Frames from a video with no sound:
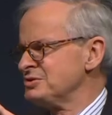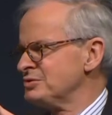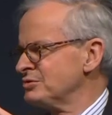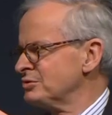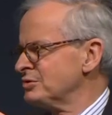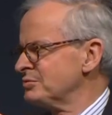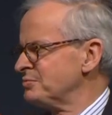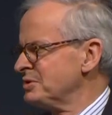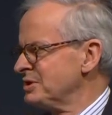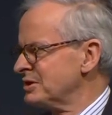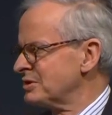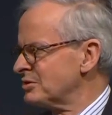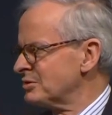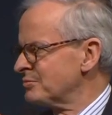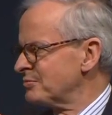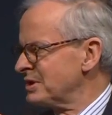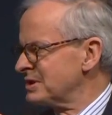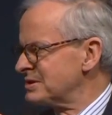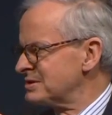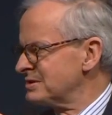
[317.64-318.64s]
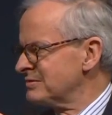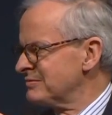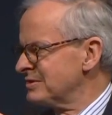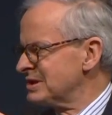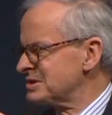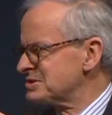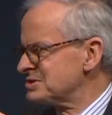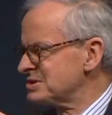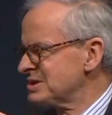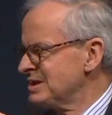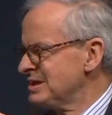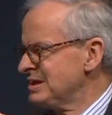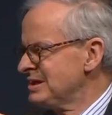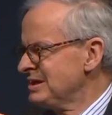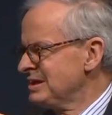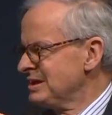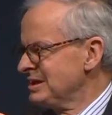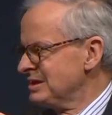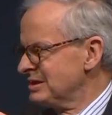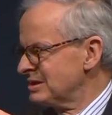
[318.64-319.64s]
European competitiveness
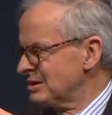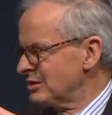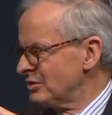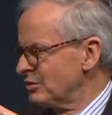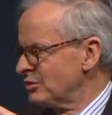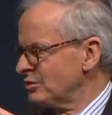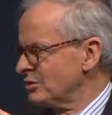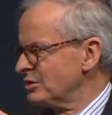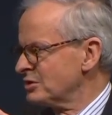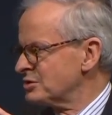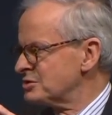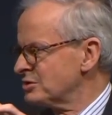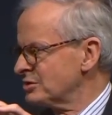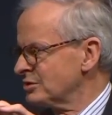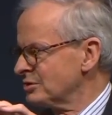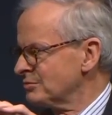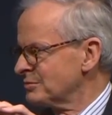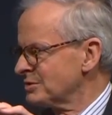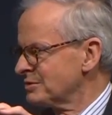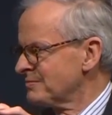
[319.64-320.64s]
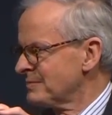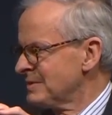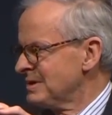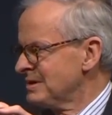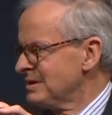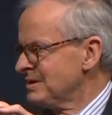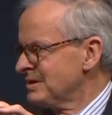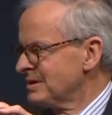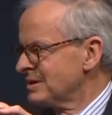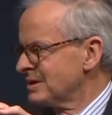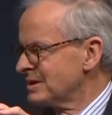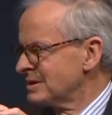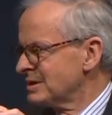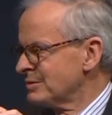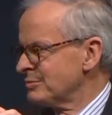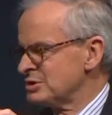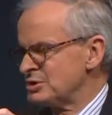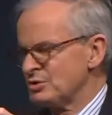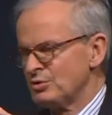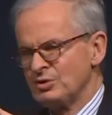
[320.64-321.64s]
in the longer term. And
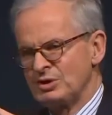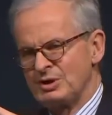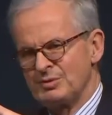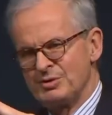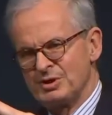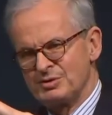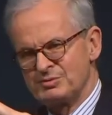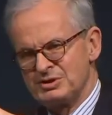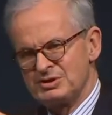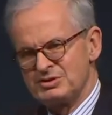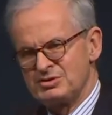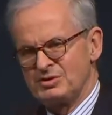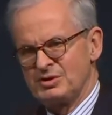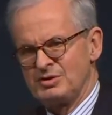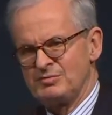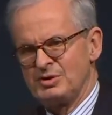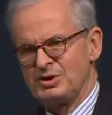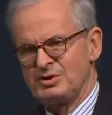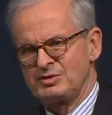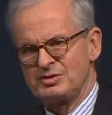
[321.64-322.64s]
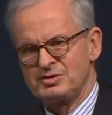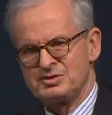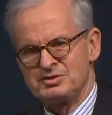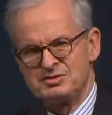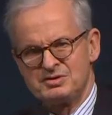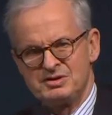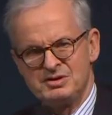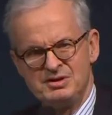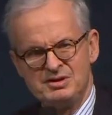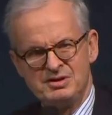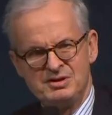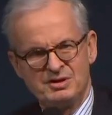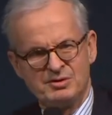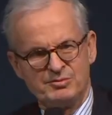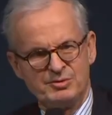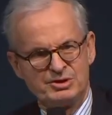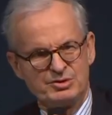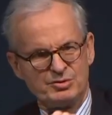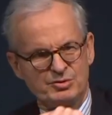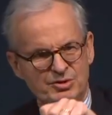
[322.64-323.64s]
then we talk about the internal market.
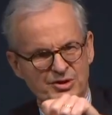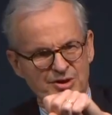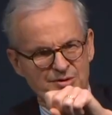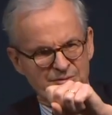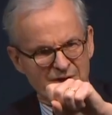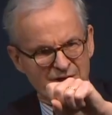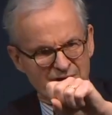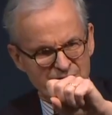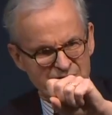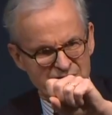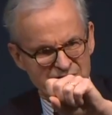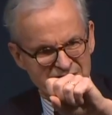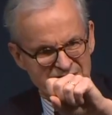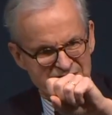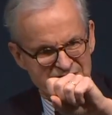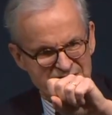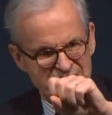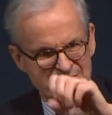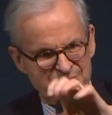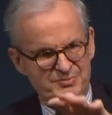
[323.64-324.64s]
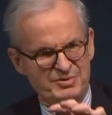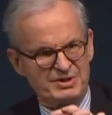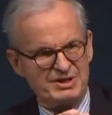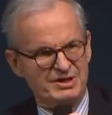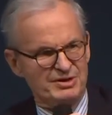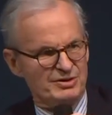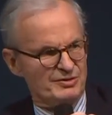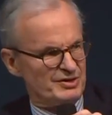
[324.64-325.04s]
We talk about a deepening